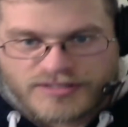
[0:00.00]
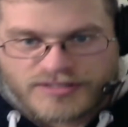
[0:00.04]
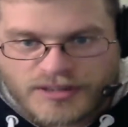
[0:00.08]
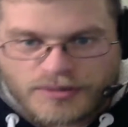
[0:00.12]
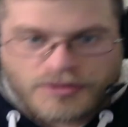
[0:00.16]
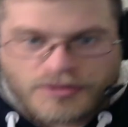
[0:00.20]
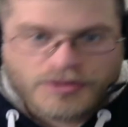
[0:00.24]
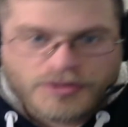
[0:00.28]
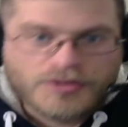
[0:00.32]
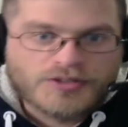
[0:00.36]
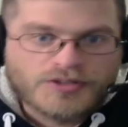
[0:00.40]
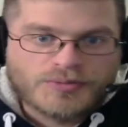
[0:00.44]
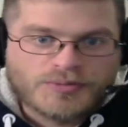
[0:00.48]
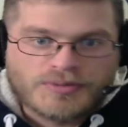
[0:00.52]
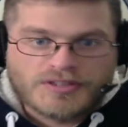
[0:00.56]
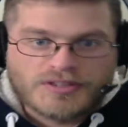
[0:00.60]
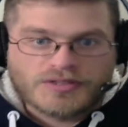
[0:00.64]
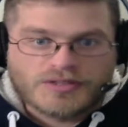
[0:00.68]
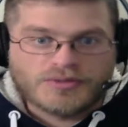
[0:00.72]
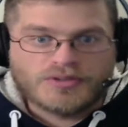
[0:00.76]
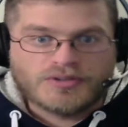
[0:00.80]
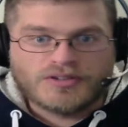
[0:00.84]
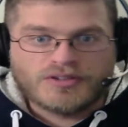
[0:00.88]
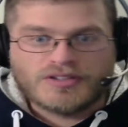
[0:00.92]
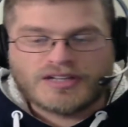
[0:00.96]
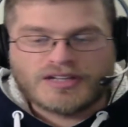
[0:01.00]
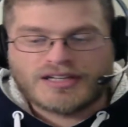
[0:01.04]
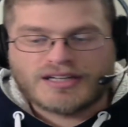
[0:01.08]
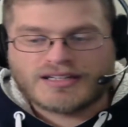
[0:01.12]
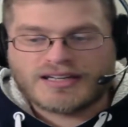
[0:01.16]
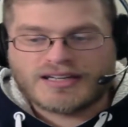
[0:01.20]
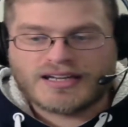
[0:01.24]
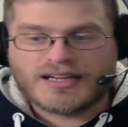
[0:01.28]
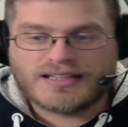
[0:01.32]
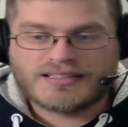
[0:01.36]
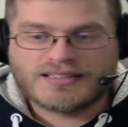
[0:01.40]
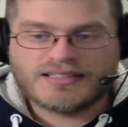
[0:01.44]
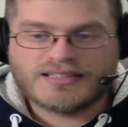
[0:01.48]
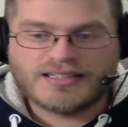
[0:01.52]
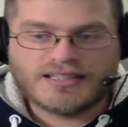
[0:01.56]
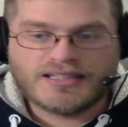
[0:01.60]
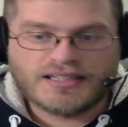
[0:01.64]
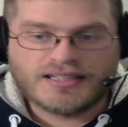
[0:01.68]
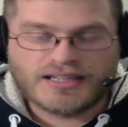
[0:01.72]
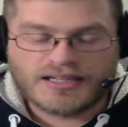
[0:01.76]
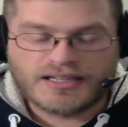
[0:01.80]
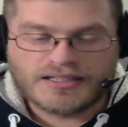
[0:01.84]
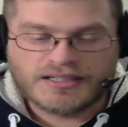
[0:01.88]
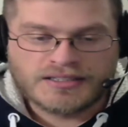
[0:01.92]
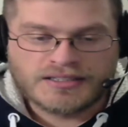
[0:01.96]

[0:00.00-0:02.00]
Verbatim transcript: I will always be doing that kind of thing. I,